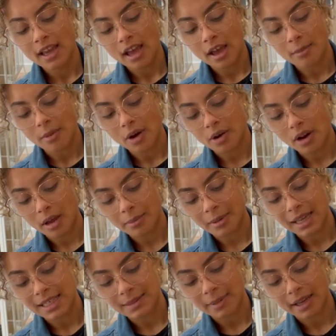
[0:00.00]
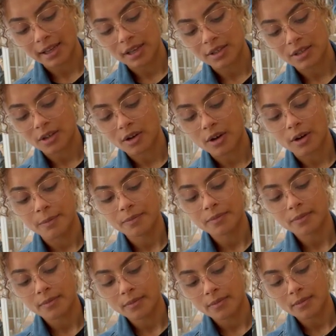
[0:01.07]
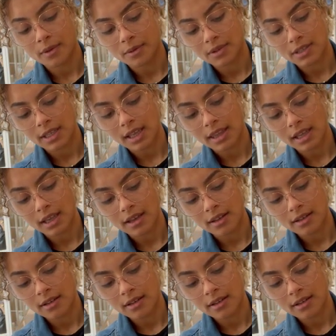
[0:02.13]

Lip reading: on armcandybagco.com. Just get that.